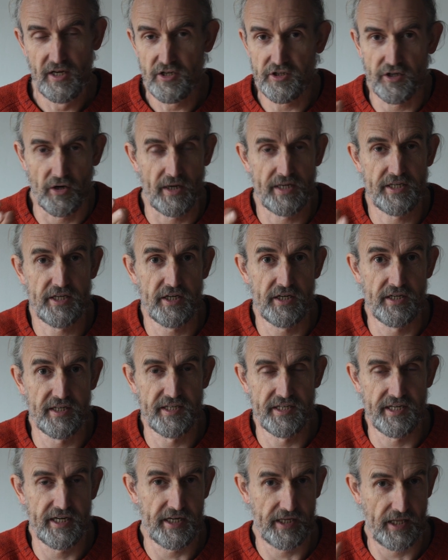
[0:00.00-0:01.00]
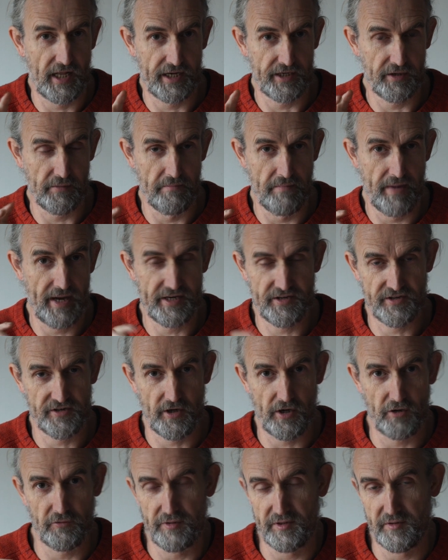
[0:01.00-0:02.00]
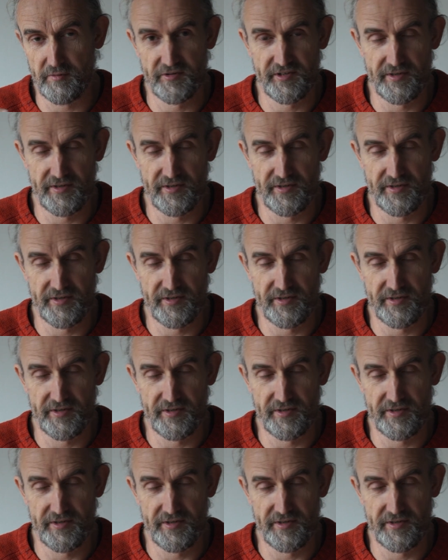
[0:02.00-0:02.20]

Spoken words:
So as you can see, like you may start with the